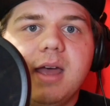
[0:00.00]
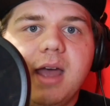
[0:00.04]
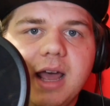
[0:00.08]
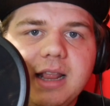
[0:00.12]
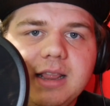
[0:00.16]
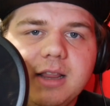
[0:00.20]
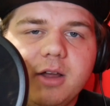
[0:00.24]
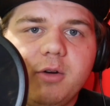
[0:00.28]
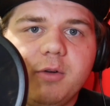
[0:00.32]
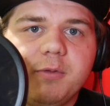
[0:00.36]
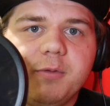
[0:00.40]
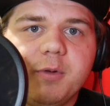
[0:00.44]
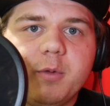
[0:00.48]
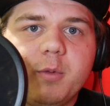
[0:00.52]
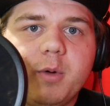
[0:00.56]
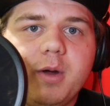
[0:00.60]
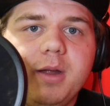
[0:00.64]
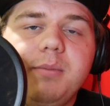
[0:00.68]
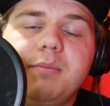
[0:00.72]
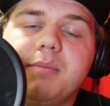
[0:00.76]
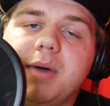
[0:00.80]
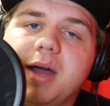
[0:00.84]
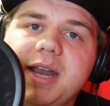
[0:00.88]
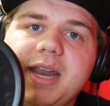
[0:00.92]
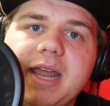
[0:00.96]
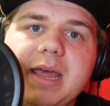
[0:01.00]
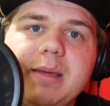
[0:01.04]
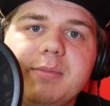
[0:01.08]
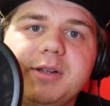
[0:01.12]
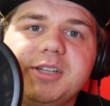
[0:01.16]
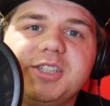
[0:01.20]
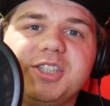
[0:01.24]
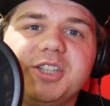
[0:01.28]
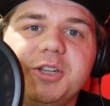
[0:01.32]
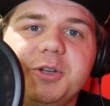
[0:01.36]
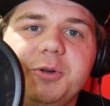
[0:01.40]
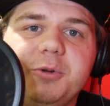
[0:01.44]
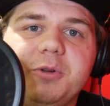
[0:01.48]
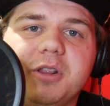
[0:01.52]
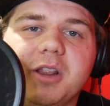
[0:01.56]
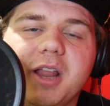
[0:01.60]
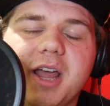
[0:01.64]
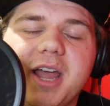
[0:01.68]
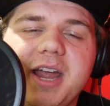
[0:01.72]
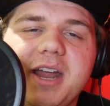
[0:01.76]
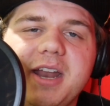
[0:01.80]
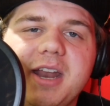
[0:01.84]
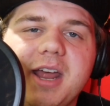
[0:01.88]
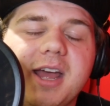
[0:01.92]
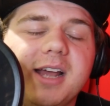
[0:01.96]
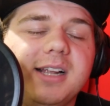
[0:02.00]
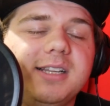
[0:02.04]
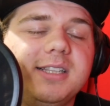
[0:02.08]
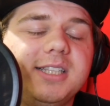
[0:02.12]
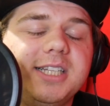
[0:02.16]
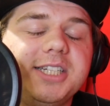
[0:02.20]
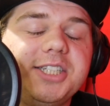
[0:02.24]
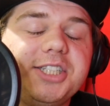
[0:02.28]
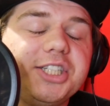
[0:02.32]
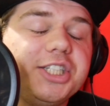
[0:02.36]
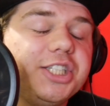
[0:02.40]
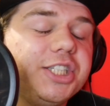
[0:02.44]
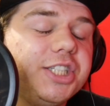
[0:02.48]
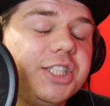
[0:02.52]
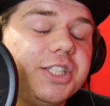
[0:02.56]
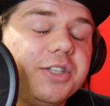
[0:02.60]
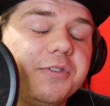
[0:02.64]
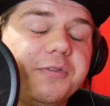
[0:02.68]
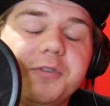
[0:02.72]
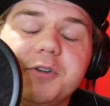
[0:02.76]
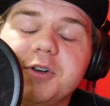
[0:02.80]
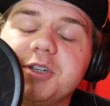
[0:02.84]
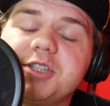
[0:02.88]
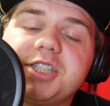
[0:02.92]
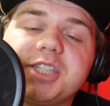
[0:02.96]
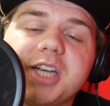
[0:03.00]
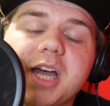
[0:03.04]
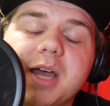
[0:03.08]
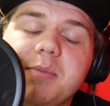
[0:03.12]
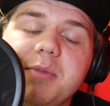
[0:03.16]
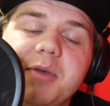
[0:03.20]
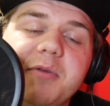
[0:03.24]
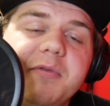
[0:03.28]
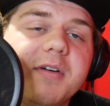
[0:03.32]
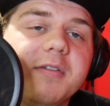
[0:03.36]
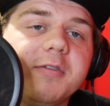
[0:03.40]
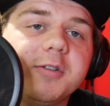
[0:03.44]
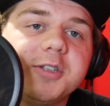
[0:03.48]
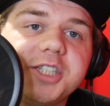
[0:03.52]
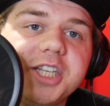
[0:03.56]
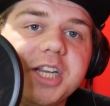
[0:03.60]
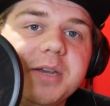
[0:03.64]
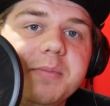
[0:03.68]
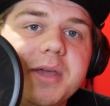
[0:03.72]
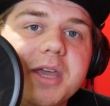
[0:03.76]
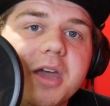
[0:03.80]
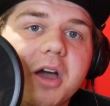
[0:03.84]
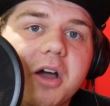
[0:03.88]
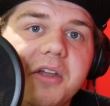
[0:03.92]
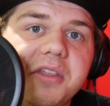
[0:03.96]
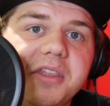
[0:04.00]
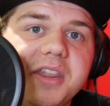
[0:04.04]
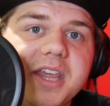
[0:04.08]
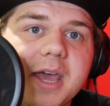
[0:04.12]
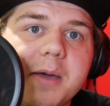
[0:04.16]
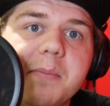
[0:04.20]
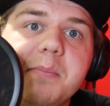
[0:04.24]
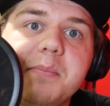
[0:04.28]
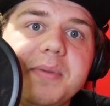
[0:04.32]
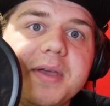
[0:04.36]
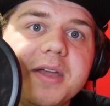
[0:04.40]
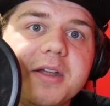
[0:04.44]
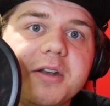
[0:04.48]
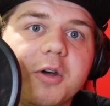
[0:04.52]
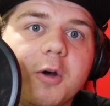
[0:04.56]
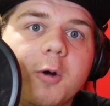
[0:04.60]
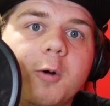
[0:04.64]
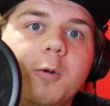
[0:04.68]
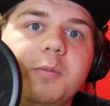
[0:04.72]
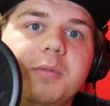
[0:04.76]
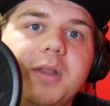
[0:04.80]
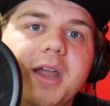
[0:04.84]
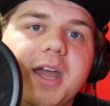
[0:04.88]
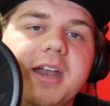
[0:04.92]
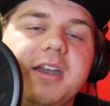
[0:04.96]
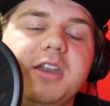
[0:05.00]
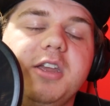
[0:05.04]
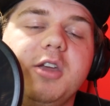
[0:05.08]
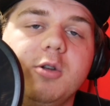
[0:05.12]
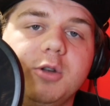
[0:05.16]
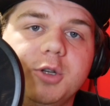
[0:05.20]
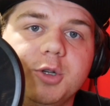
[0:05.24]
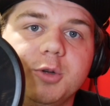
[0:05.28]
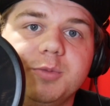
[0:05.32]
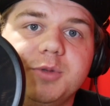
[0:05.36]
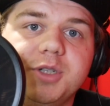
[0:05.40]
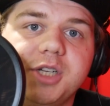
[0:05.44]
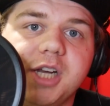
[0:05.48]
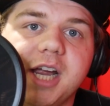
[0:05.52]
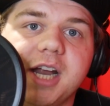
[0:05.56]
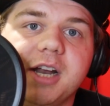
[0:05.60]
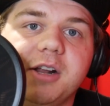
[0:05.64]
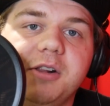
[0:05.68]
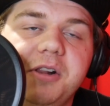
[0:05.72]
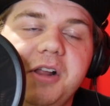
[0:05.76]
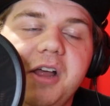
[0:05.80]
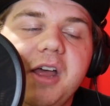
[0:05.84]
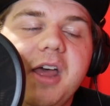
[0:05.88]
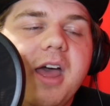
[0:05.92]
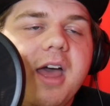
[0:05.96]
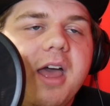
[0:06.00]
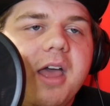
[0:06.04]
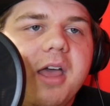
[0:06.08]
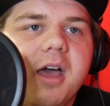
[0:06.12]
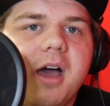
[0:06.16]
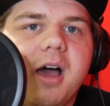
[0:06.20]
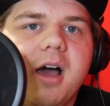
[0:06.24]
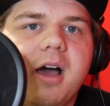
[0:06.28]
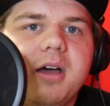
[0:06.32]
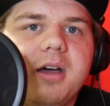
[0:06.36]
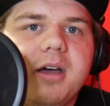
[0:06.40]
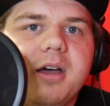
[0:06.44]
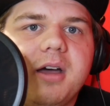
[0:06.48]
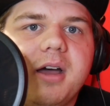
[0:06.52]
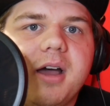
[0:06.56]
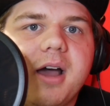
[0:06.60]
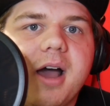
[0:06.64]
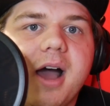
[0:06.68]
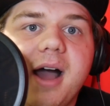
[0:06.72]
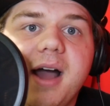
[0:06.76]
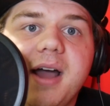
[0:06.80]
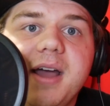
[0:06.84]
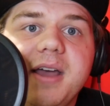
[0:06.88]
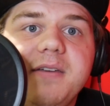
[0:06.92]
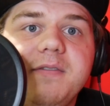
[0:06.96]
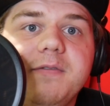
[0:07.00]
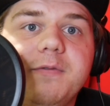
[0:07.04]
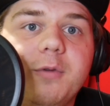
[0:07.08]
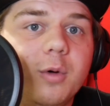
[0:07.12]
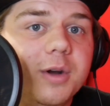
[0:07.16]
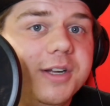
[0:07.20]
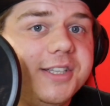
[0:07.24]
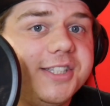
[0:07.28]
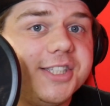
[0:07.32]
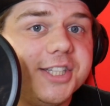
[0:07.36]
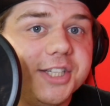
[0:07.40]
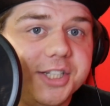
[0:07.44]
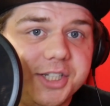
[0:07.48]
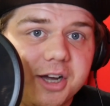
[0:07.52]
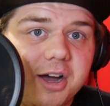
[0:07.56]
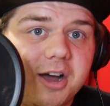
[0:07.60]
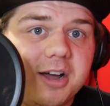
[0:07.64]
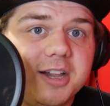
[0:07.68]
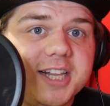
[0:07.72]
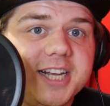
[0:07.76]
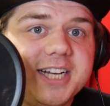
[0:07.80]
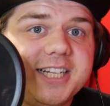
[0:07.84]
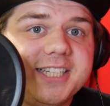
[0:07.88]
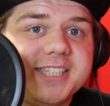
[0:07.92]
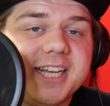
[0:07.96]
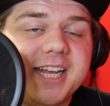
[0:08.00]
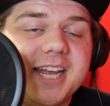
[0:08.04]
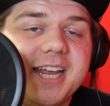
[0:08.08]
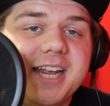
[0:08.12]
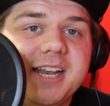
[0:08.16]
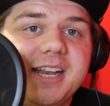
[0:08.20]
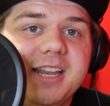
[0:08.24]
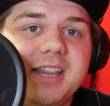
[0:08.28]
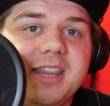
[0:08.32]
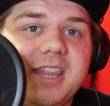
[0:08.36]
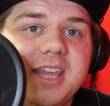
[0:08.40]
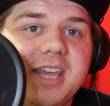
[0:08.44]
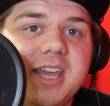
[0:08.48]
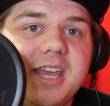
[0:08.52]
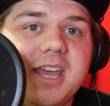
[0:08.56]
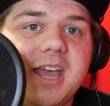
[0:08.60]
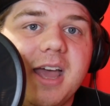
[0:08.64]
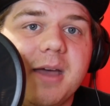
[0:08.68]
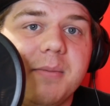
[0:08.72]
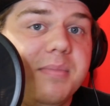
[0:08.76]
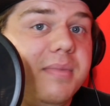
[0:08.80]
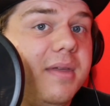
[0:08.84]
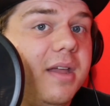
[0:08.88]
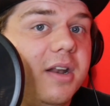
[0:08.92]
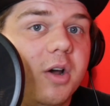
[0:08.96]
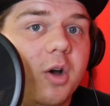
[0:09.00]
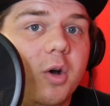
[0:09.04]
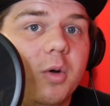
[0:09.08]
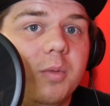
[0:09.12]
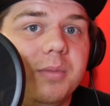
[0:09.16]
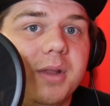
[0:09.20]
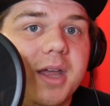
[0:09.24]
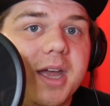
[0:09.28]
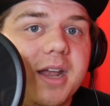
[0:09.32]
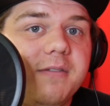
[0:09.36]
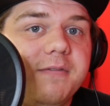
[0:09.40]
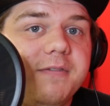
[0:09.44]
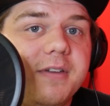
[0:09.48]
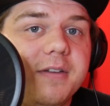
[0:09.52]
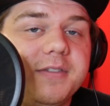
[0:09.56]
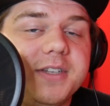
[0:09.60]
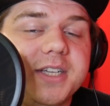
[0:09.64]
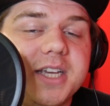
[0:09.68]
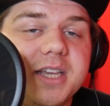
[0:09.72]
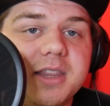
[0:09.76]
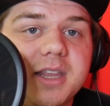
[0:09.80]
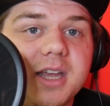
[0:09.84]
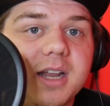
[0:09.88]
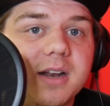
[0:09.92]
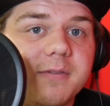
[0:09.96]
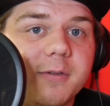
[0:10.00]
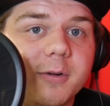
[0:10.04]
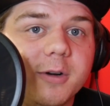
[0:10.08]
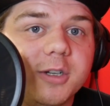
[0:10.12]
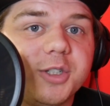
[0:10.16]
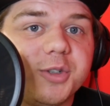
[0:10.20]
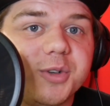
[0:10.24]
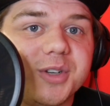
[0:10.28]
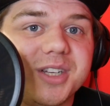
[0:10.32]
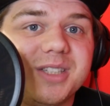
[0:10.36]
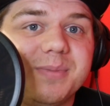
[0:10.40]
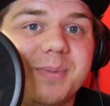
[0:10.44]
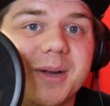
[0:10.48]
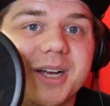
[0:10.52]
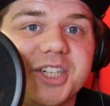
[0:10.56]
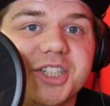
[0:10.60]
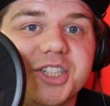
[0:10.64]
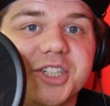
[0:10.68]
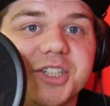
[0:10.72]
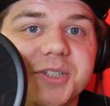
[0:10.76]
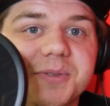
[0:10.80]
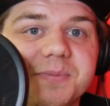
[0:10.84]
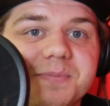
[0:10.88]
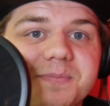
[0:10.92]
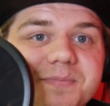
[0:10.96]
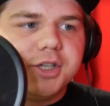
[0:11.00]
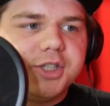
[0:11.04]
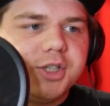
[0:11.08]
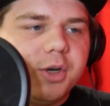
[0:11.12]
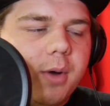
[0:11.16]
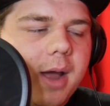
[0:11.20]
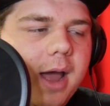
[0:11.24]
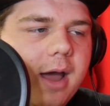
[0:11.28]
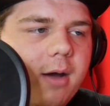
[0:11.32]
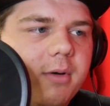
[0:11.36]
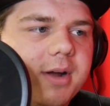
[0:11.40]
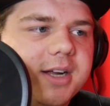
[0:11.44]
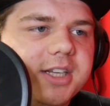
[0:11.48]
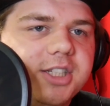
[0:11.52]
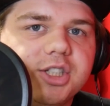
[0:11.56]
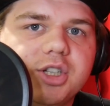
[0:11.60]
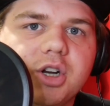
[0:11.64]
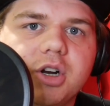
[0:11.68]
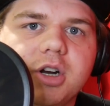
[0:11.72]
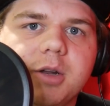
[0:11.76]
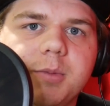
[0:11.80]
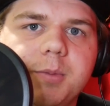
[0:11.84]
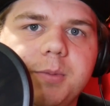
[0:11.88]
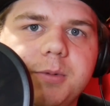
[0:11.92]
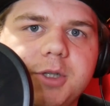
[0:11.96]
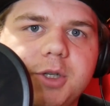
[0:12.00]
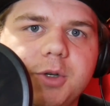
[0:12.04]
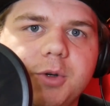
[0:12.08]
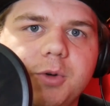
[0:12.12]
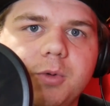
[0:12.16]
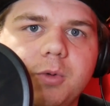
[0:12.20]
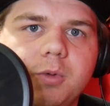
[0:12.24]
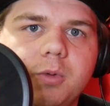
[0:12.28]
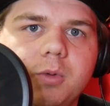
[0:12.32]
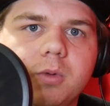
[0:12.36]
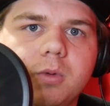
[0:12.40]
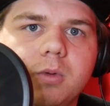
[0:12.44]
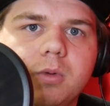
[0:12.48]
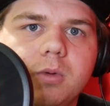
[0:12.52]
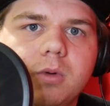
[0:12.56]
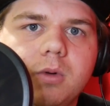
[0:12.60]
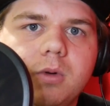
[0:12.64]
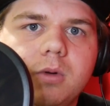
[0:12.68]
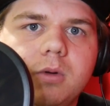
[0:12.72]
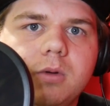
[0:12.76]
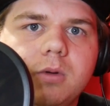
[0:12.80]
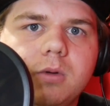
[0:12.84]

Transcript: Hello everyone, my name is Luke Lane, and this is the first time you've ever seen me on the MB and Homeland YouTube channel. Uh, I voiced the Daleks in the MB and Homeland 15th Anniversary Special. So how I started to...